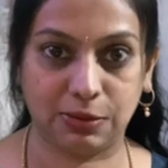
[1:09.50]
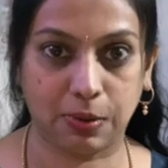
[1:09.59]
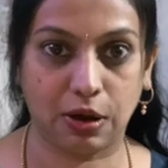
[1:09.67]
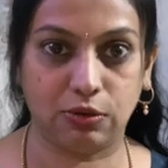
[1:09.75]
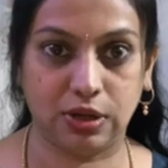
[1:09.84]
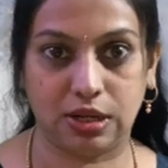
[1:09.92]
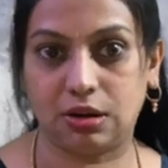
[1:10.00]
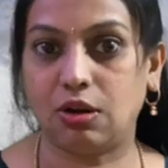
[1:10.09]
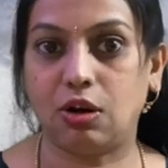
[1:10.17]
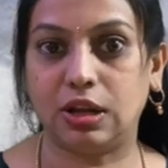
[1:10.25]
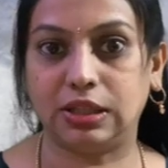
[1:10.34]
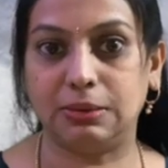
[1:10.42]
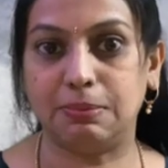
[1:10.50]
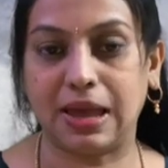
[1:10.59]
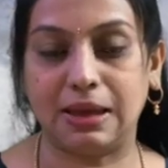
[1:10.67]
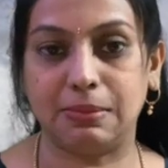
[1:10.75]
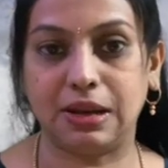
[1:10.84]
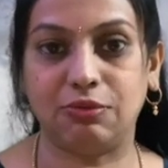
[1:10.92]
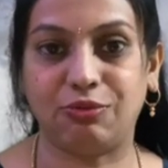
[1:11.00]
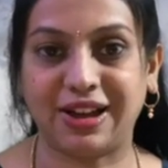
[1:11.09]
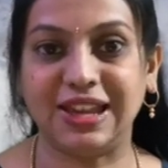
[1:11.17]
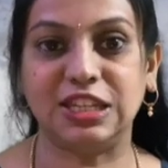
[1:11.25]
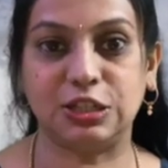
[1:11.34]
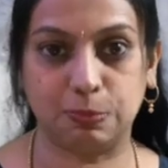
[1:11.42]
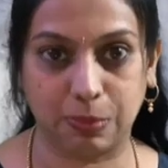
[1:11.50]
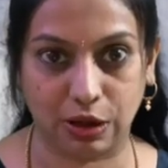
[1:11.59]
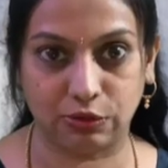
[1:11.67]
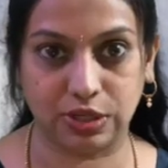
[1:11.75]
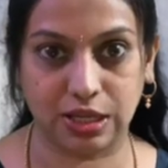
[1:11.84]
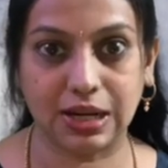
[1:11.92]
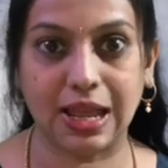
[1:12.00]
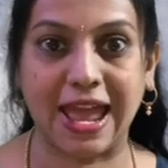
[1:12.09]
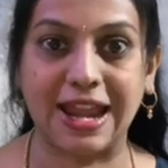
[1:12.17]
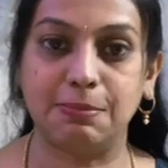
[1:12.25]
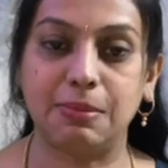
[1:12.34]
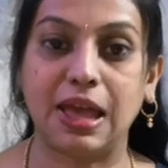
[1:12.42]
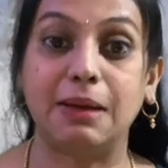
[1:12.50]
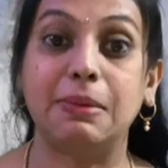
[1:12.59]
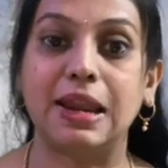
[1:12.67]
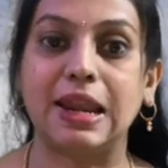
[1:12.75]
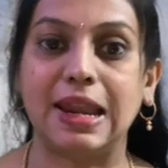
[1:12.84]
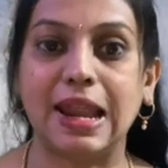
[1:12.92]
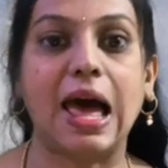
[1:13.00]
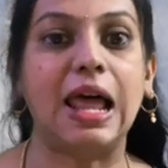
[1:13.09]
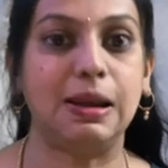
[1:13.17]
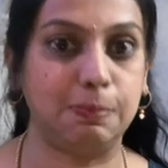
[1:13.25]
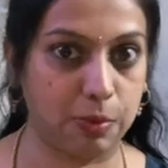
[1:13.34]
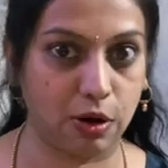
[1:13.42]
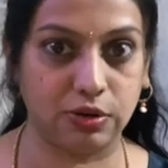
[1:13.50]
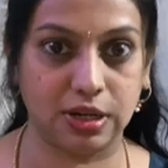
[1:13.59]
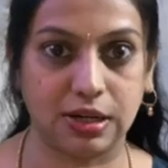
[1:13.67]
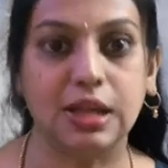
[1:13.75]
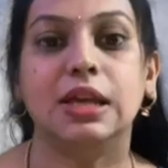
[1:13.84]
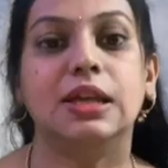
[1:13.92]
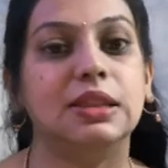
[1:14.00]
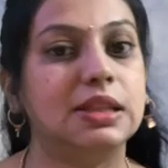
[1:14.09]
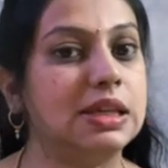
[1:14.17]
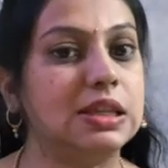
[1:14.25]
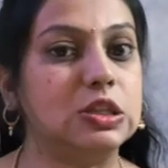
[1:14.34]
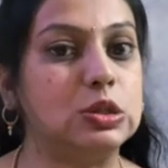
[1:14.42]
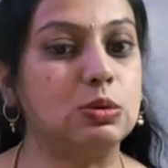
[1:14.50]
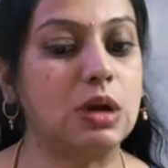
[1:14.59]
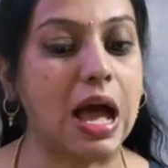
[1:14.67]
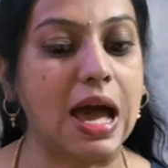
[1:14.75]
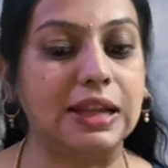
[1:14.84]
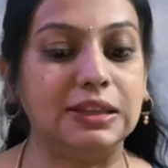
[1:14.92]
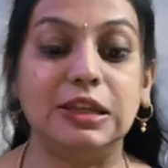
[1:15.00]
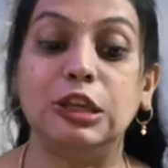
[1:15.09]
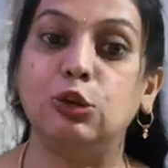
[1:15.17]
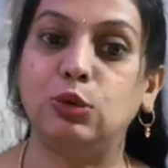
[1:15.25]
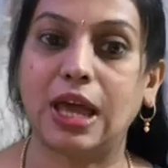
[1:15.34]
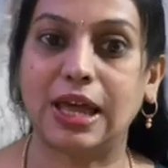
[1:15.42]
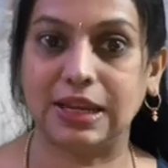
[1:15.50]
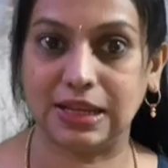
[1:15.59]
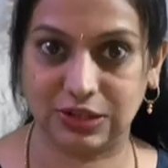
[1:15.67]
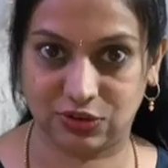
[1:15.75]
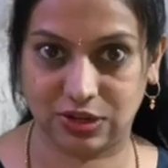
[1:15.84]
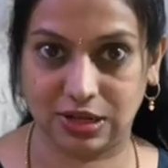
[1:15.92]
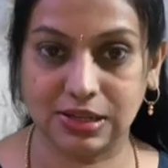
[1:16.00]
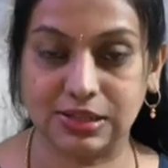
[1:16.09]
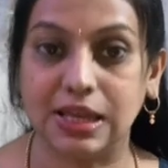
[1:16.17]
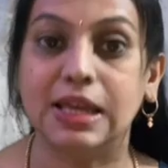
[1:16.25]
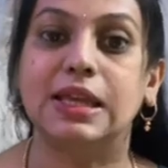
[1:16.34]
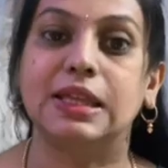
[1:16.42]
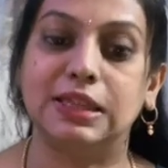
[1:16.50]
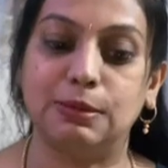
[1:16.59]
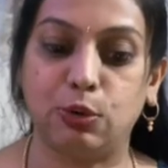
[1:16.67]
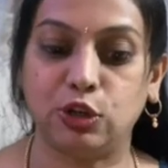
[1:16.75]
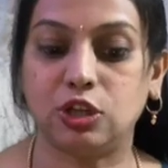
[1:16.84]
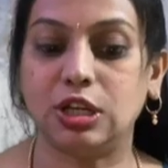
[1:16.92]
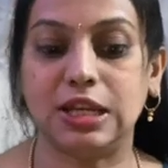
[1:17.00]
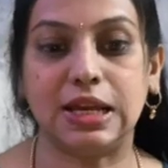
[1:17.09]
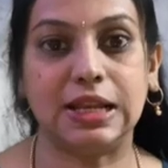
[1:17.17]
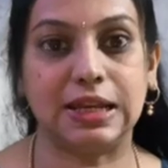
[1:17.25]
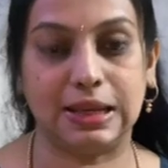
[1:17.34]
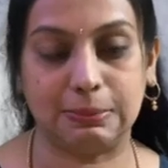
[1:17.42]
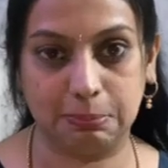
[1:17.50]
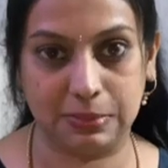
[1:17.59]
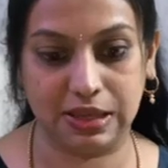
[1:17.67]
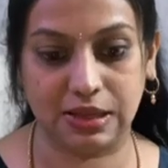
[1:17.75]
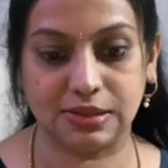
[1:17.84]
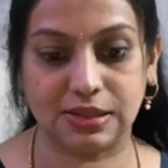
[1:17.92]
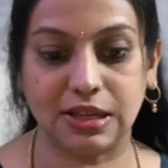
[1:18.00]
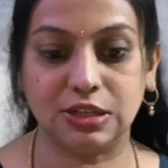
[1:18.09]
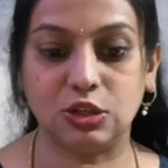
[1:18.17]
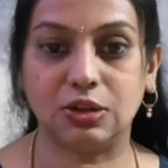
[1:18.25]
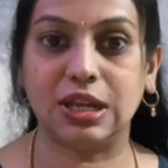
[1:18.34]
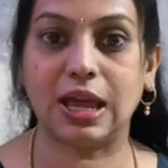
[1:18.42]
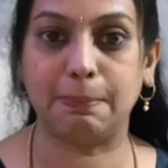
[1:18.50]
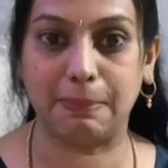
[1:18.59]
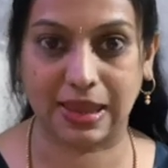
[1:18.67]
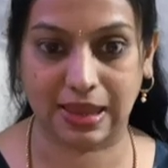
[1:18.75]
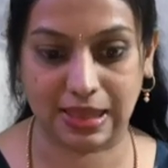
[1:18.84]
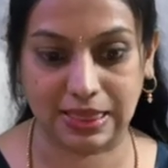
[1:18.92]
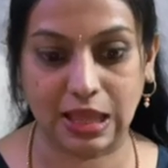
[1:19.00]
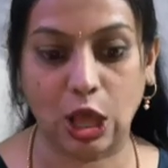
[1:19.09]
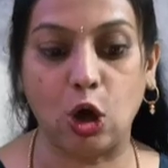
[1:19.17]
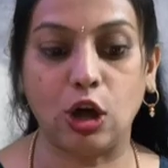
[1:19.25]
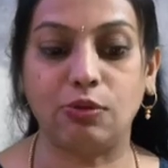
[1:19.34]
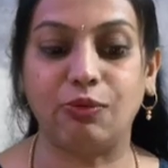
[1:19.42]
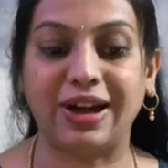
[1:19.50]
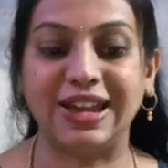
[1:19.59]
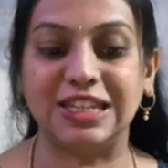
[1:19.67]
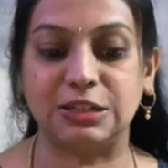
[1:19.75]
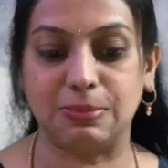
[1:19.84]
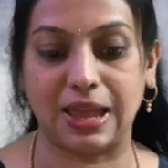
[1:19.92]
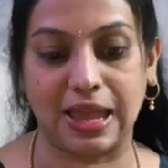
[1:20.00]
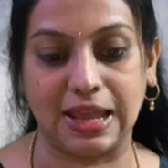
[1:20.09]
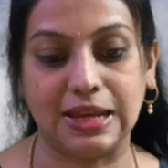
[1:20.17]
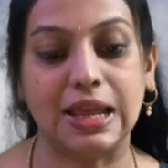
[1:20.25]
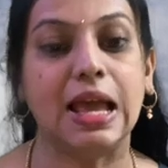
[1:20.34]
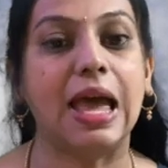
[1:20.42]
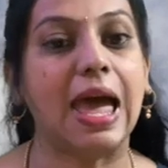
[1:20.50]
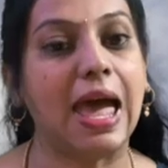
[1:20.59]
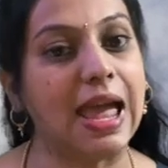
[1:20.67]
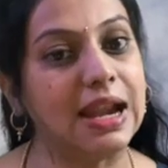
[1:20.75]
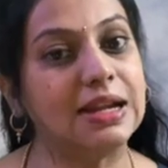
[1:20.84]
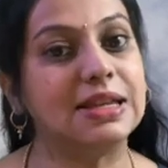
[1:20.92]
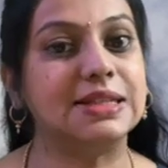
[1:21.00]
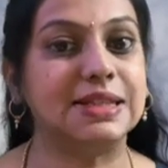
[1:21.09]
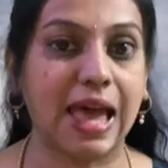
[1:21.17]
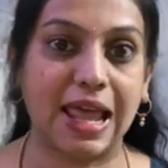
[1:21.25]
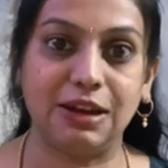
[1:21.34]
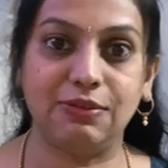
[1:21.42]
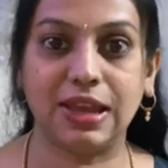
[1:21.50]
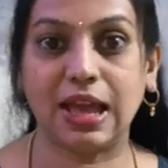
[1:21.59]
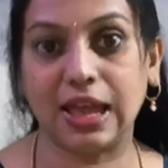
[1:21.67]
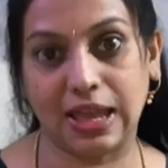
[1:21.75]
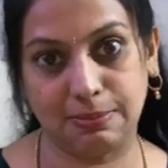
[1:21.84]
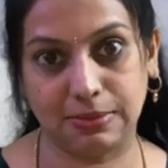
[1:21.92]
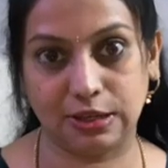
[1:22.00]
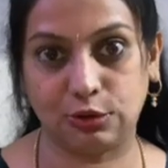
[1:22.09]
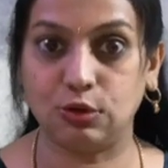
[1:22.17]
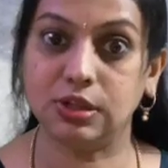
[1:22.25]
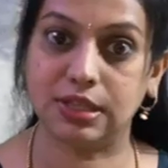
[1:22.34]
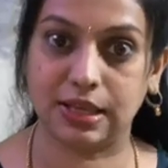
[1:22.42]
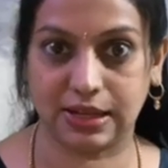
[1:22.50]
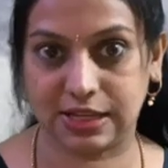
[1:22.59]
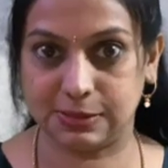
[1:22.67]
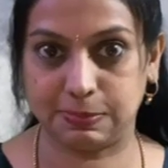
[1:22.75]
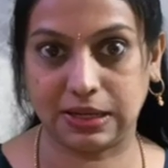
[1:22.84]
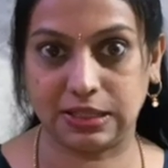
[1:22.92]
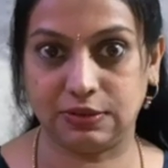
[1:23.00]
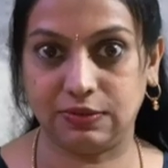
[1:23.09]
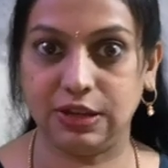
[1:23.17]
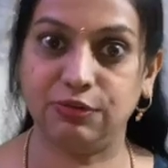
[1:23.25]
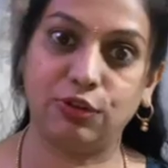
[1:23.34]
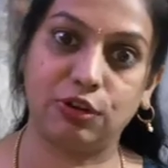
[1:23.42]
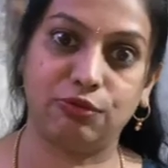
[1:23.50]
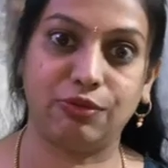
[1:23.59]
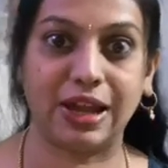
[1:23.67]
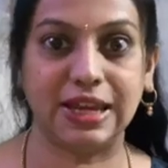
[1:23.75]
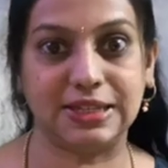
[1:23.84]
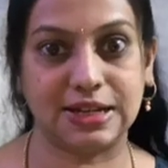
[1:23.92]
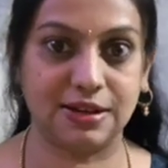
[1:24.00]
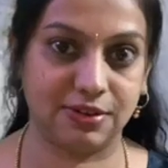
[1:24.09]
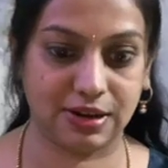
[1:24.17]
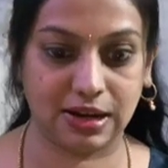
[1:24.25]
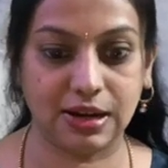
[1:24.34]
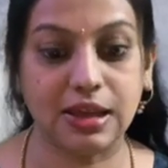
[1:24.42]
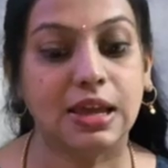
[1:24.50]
powder or the Bahman white powder and Bahman lal powder. These two are the Unani drugs, the botanical name being Centuria behan or white behan and Salvia hematodes respectively for white and red